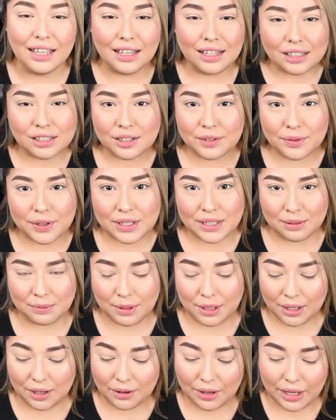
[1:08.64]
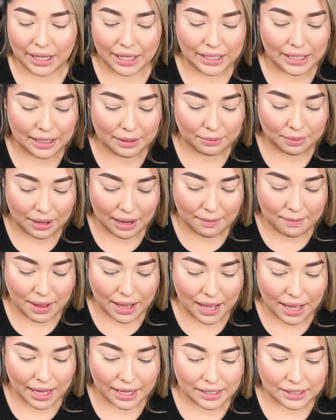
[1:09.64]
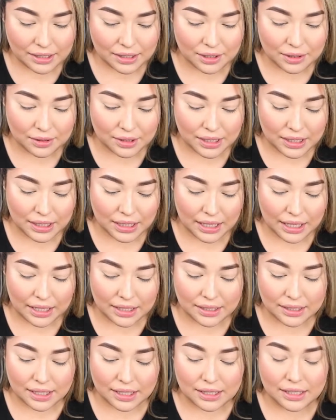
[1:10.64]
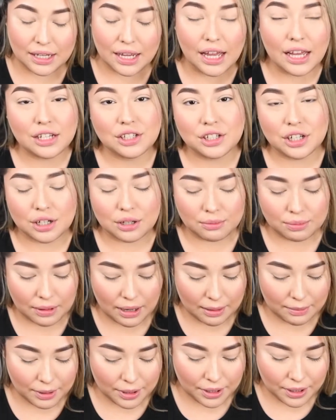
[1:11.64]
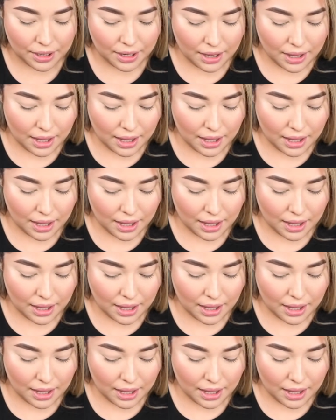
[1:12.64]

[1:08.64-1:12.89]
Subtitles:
So first I'm going to go ahead and prime my eyes using the Anastasia eyeshadow primer,